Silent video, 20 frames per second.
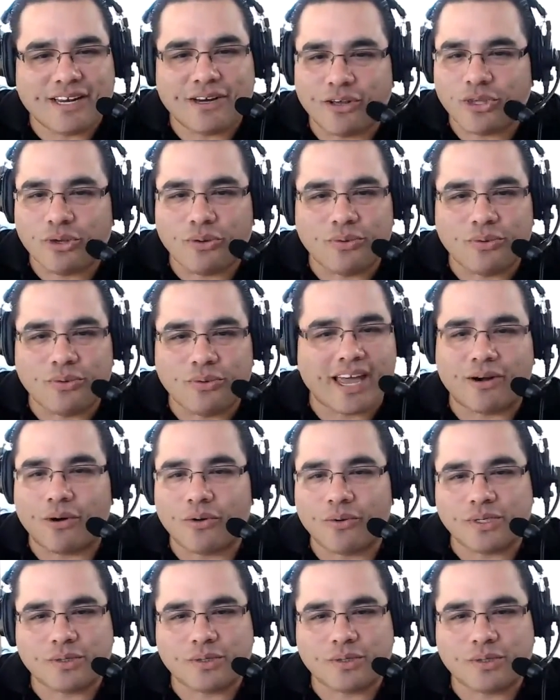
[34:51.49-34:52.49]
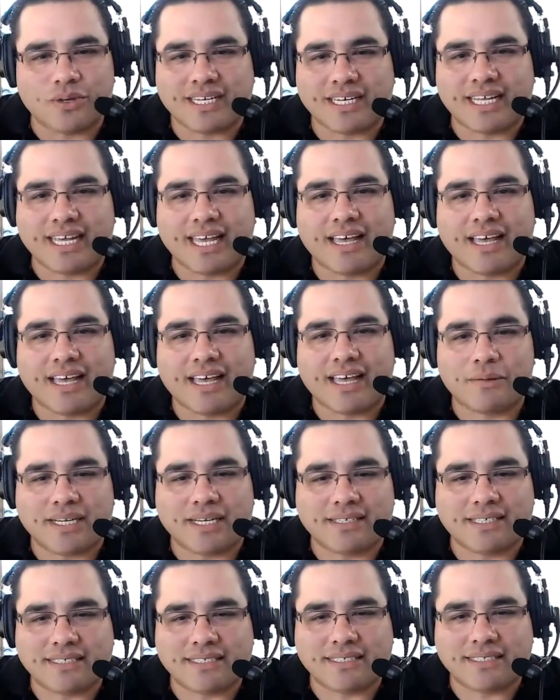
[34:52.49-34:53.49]
I know you and I are always working together,
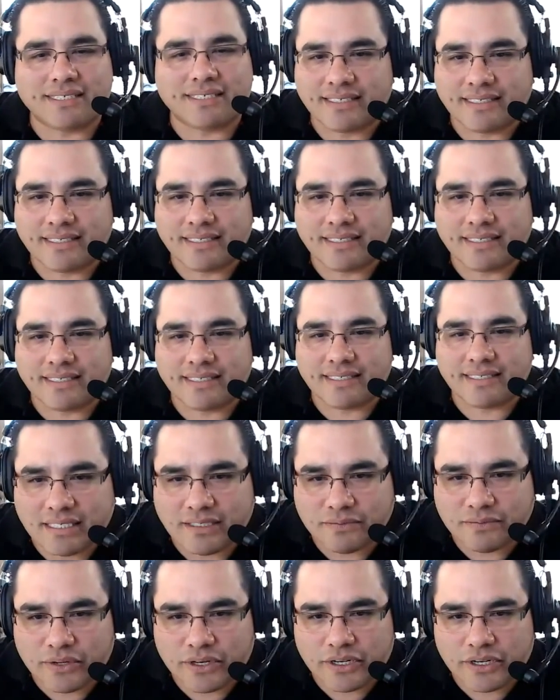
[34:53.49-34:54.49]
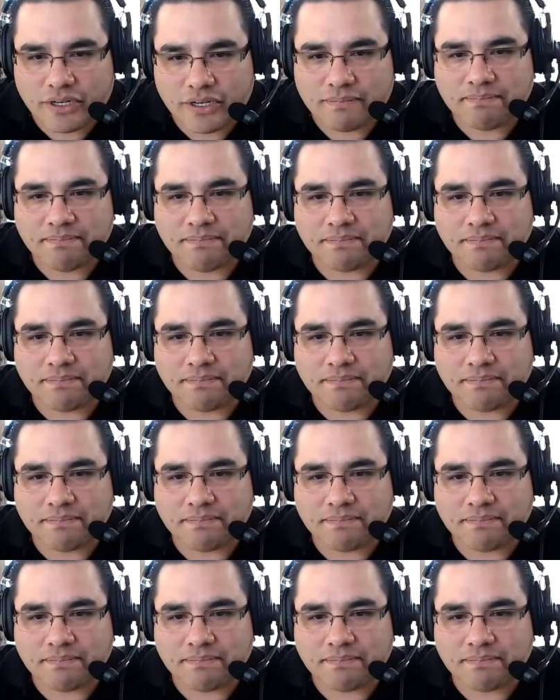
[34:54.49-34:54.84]
but does that make sense for you?